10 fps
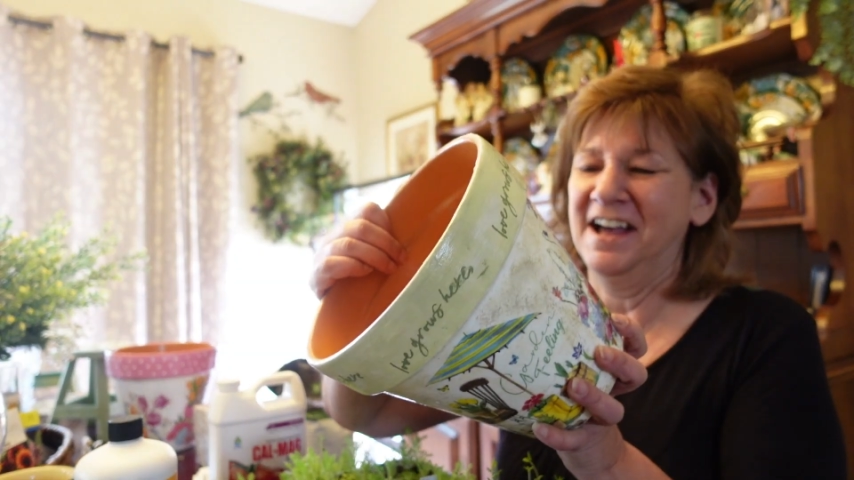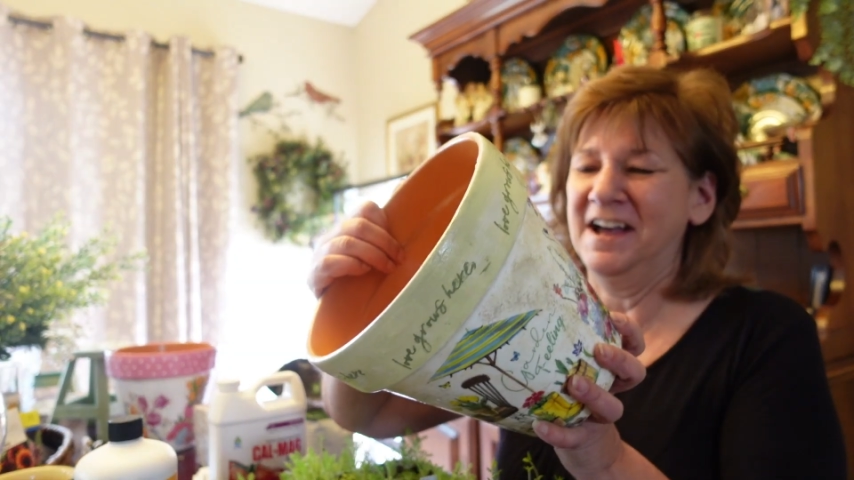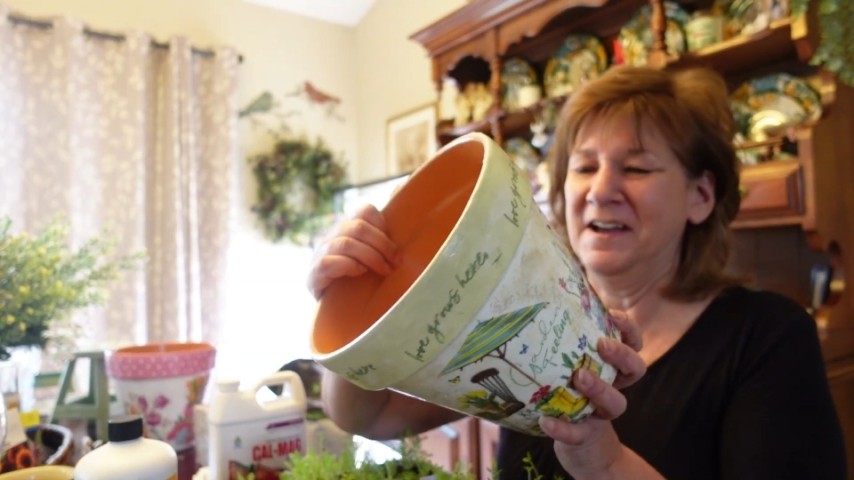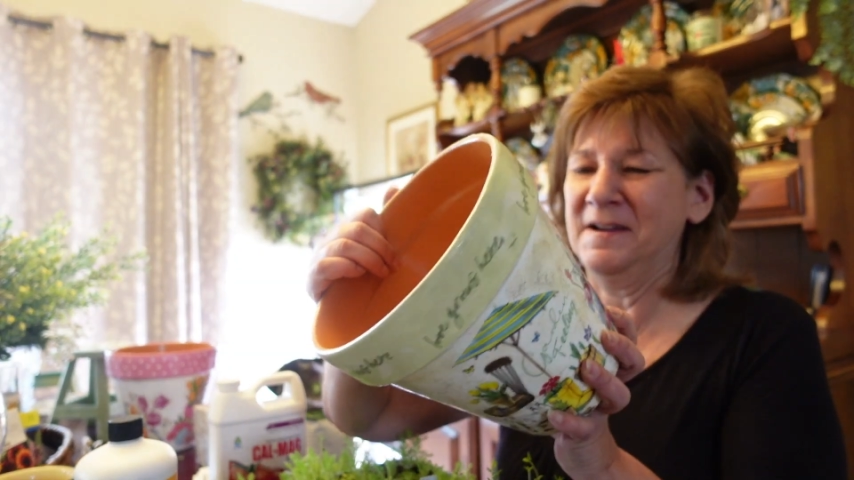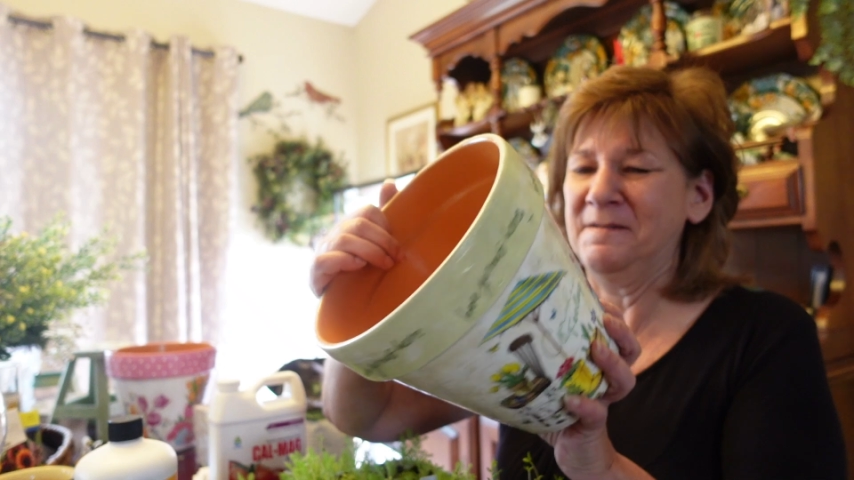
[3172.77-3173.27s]

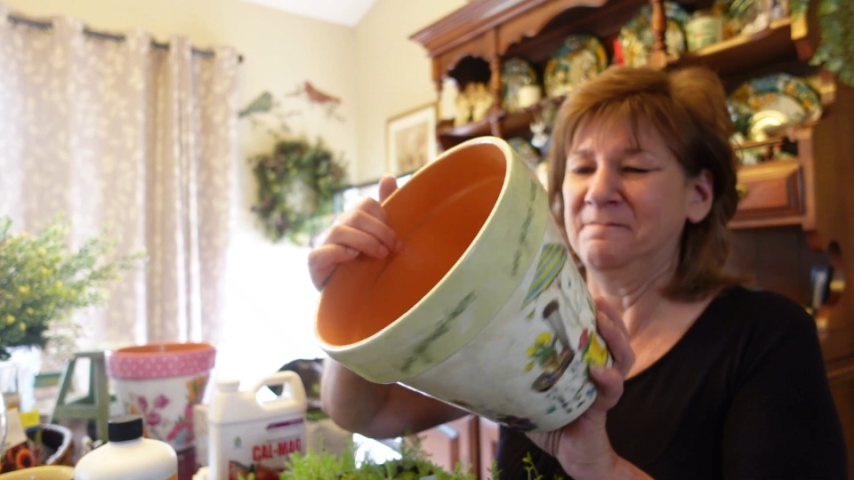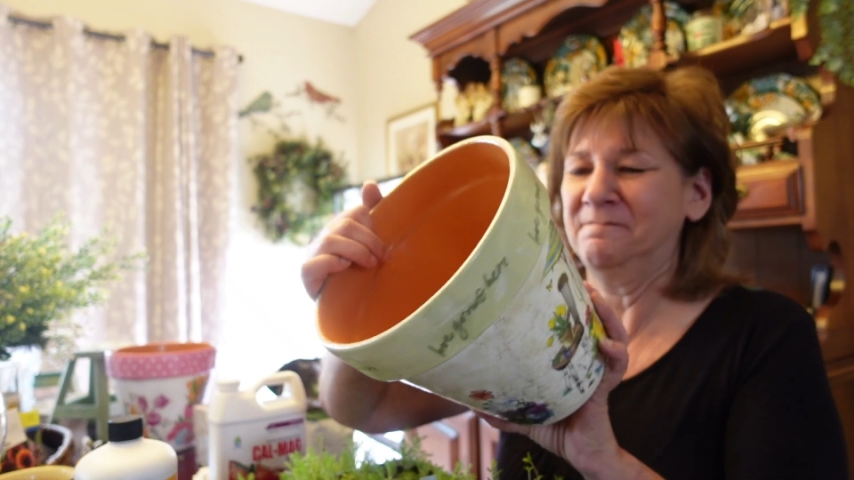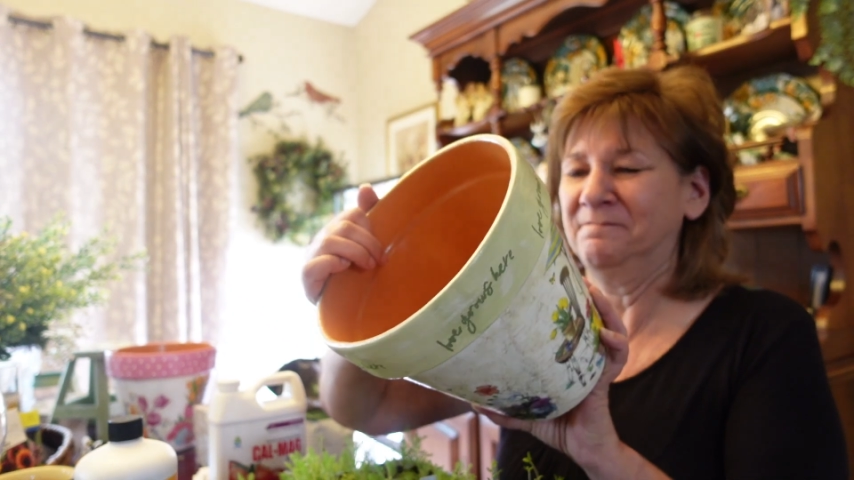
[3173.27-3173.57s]
And